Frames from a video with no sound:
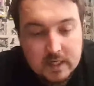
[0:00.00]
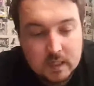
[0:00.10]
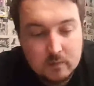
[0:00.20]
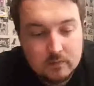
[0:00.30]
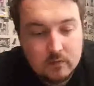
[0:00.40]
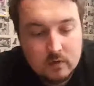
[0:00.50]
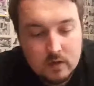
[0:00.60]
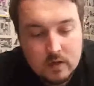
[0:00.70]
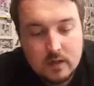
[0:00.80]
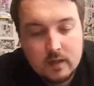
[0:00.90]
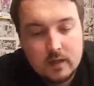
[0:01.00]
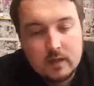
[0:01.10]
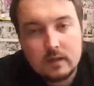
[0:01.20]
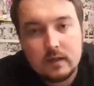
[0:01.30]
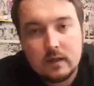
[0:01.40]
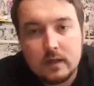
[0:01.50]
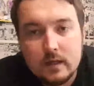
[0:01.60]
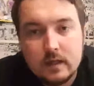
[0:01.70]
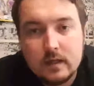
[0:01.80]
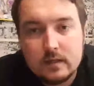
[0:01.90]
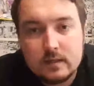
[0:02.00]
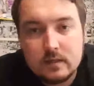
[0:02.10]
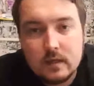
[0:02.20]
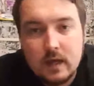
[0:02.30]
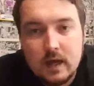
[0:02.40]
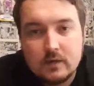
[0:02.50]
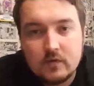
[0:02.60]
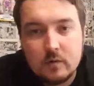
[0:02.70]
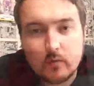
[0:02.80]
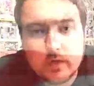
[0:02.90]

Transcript: before, is Astro Boy.